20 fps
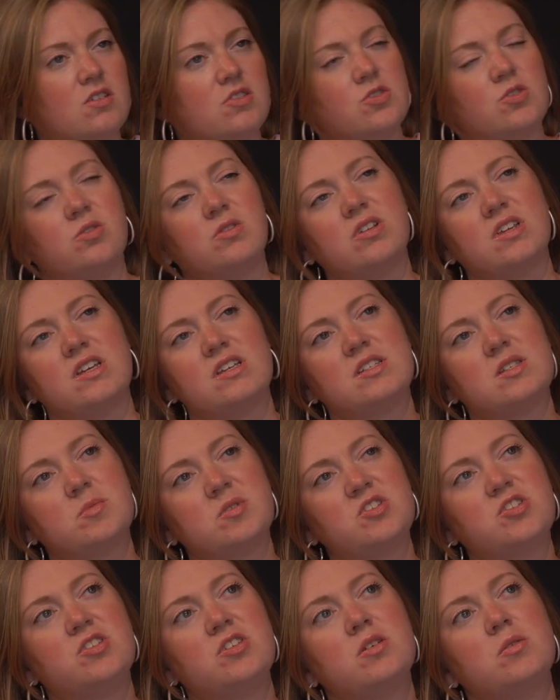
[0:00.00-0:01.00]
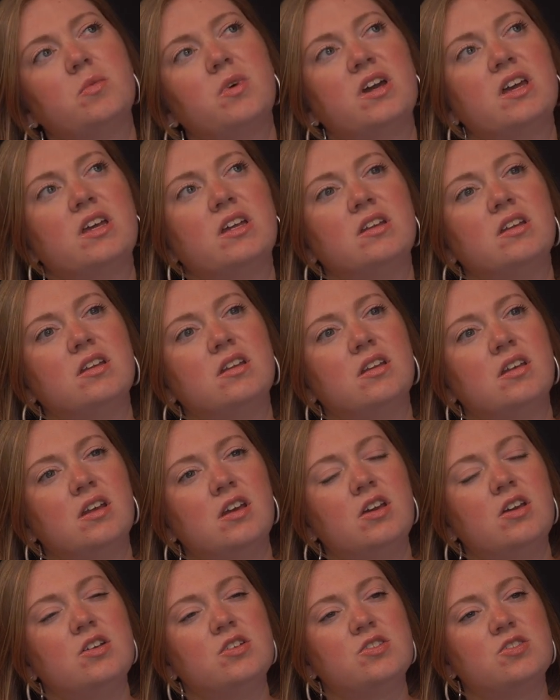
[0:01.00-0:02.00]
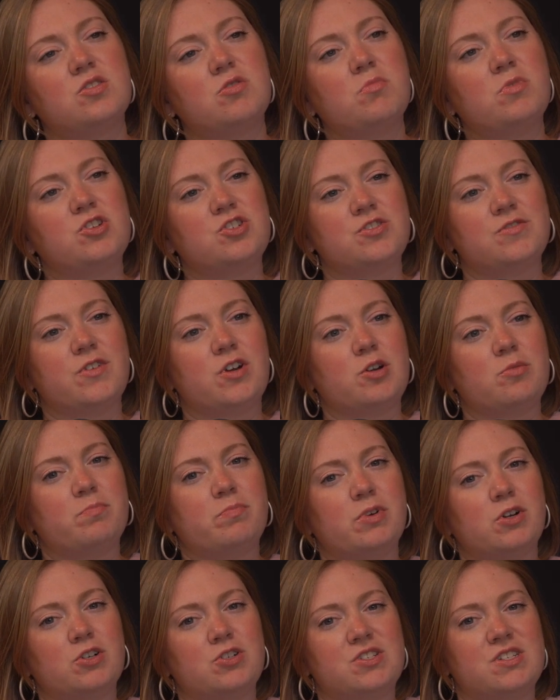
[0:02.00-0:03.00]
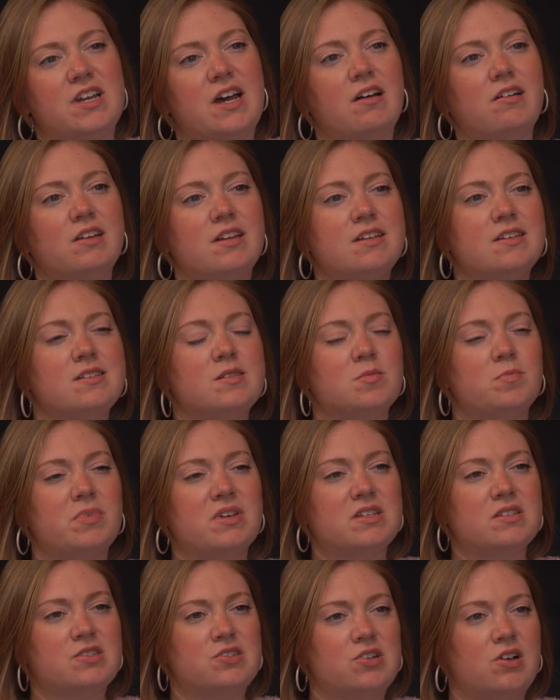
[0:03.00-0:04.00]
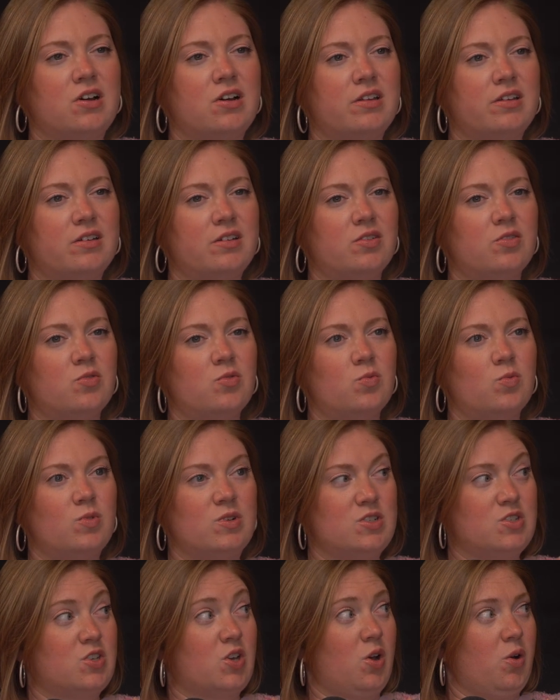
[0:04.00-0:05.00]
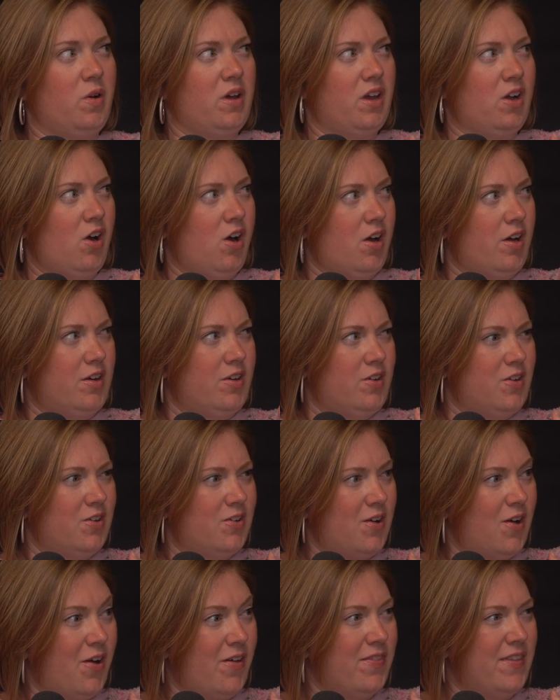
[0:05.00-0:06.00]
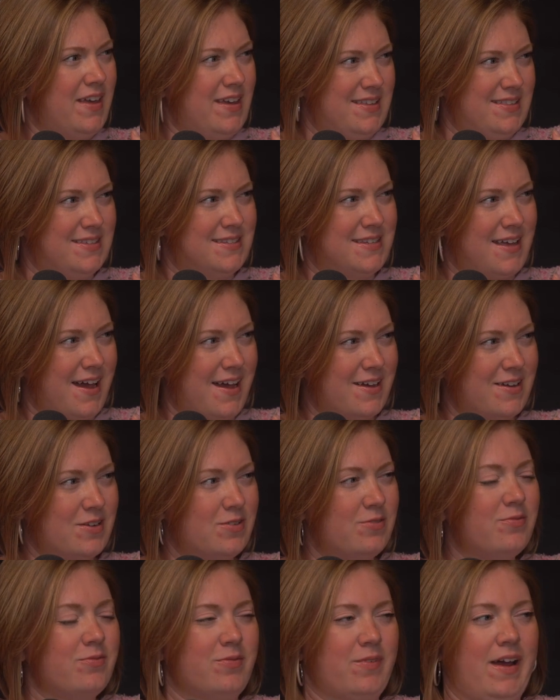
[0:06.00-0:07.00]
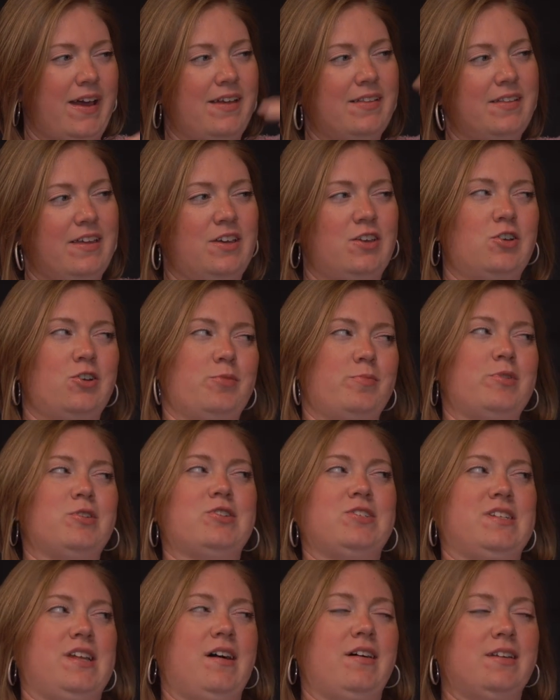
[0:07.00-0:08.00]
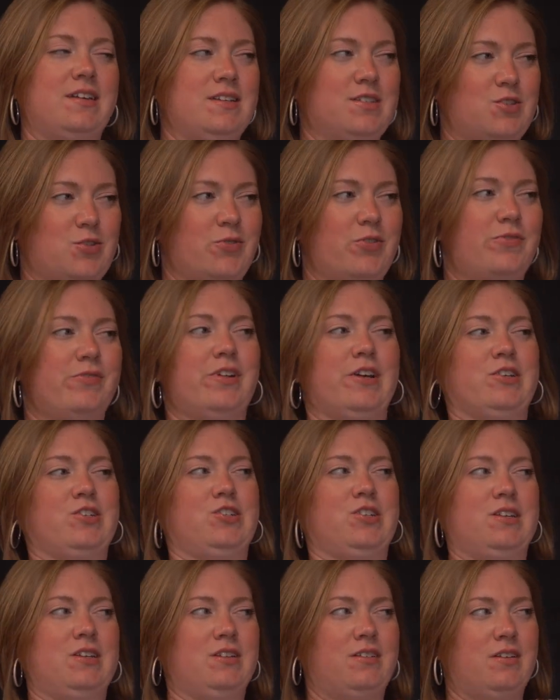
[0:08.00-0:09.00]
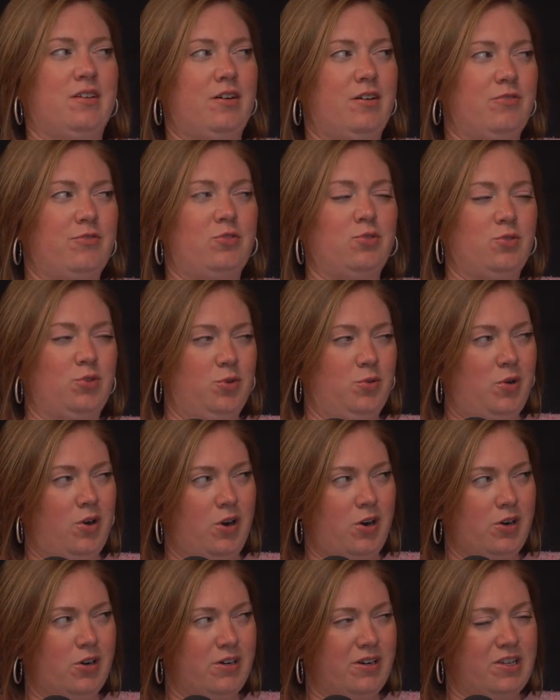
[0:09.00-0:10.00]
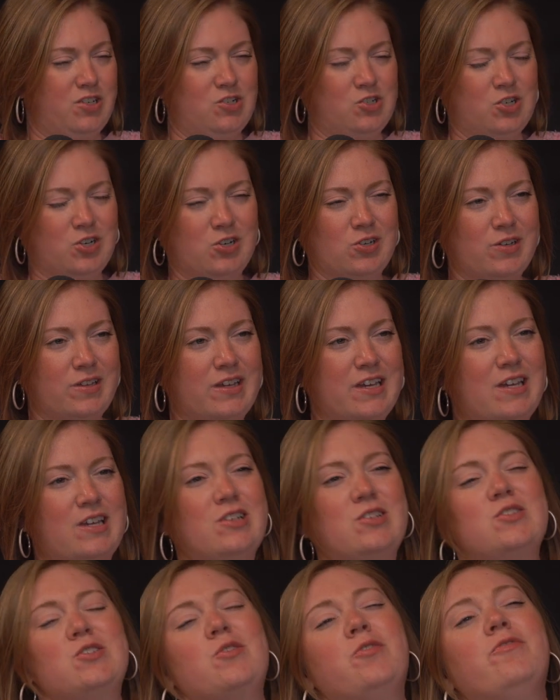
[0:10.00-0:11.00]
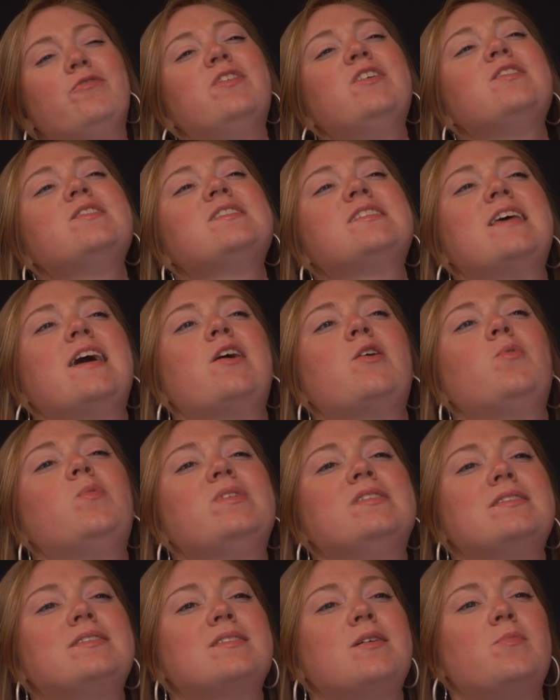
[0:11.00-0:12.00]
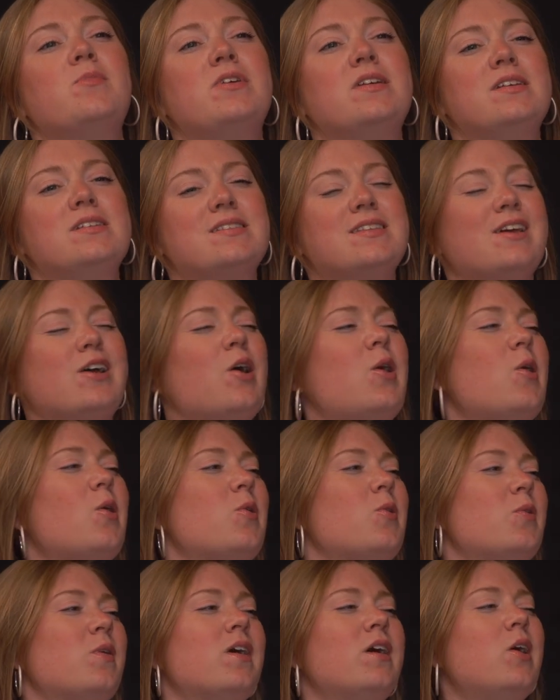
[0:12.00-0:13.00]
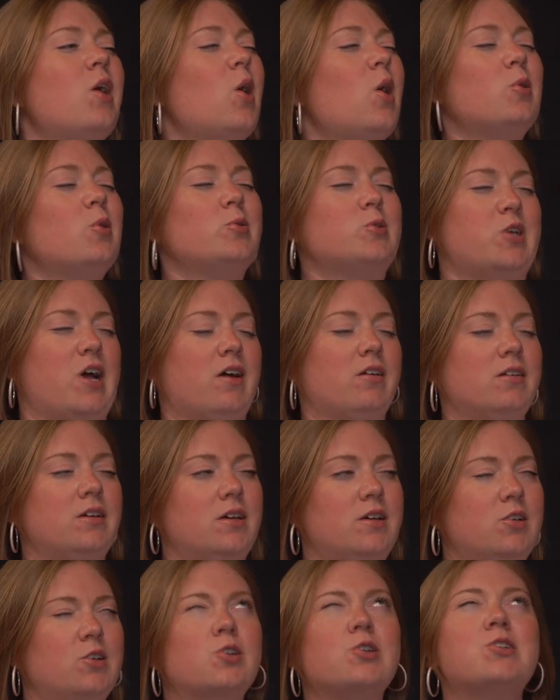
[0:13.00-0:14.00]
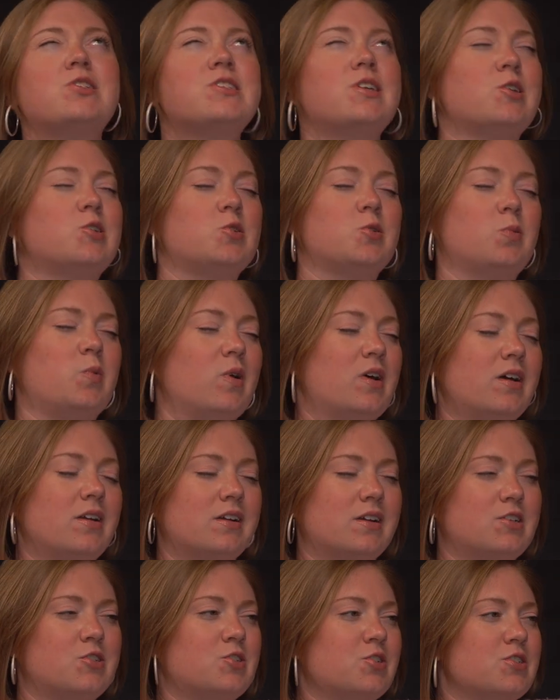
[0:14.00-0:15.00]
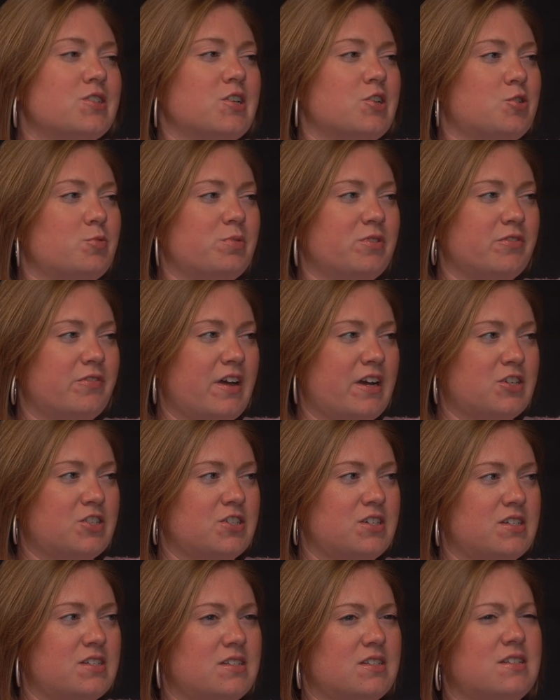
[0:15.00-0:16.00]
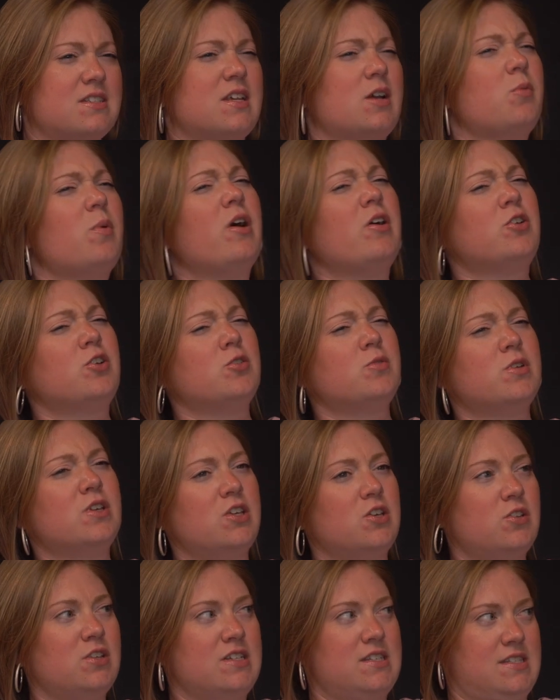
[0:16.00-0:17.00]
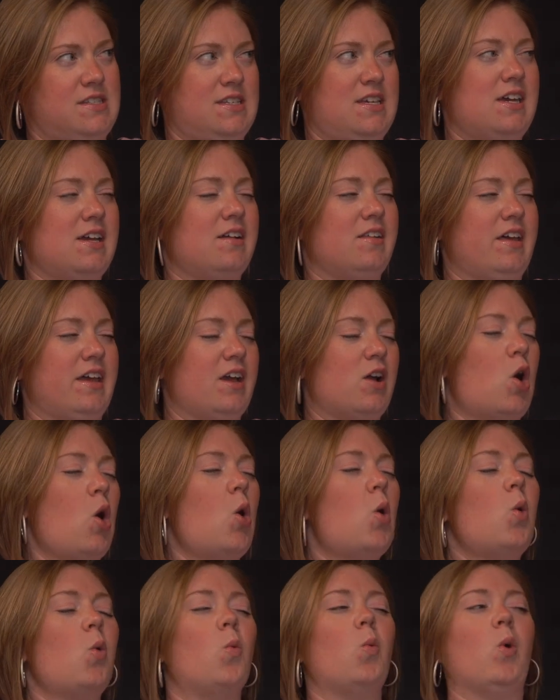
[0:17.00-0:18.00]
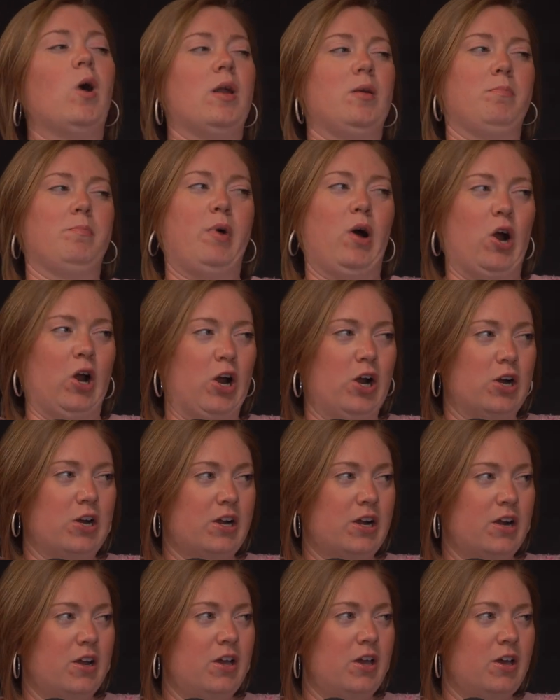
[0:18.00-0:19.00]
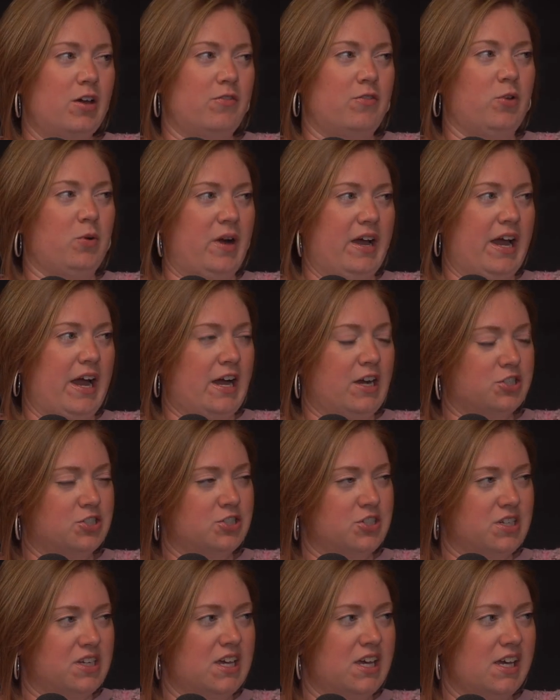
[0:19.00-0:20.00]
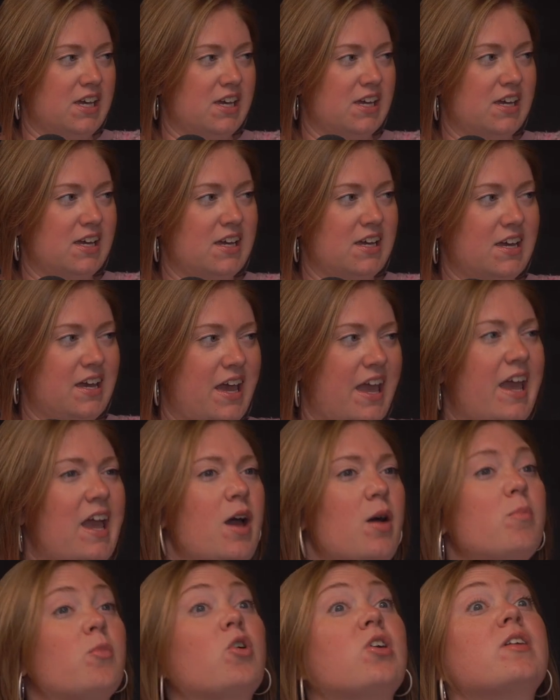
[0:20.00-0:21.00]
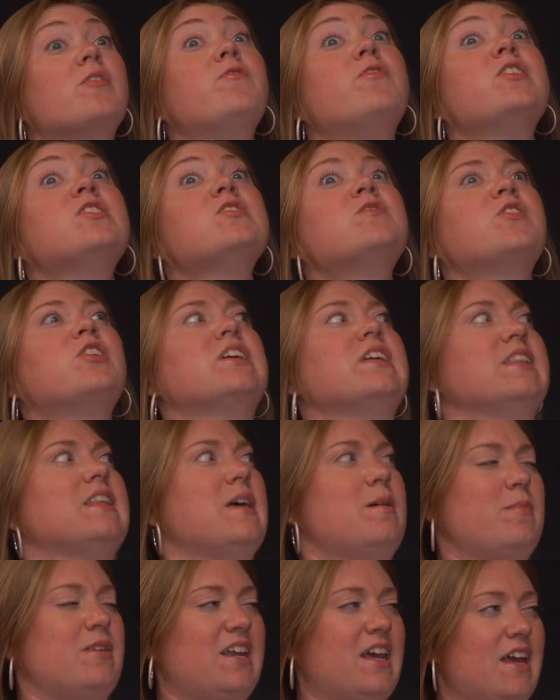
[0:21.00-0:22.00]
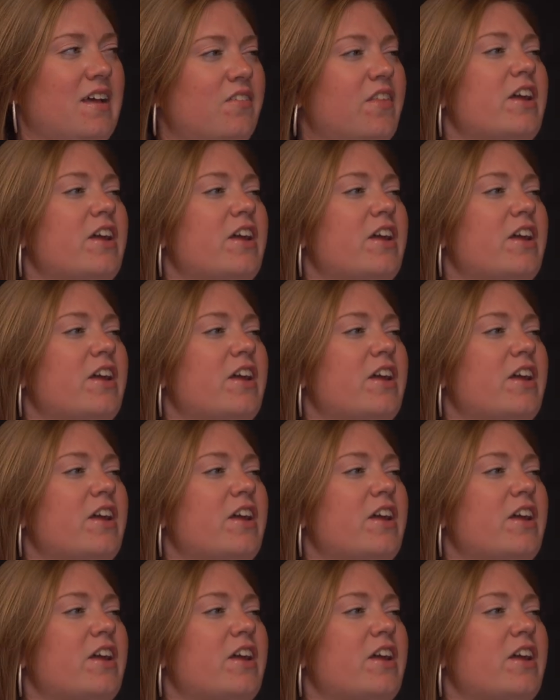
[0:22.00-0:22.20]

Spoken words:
Totally, especially when so much of our personality is based on what's going on the inside, right? Like your personality is a reflection of who you are internally. And so it feels like when someone is like, oh, Jacqueline, you're such a 1 because you're such a perfectionist. It's like, wow, you're really only seeing like one part of who I actually am, or it feels very limiting.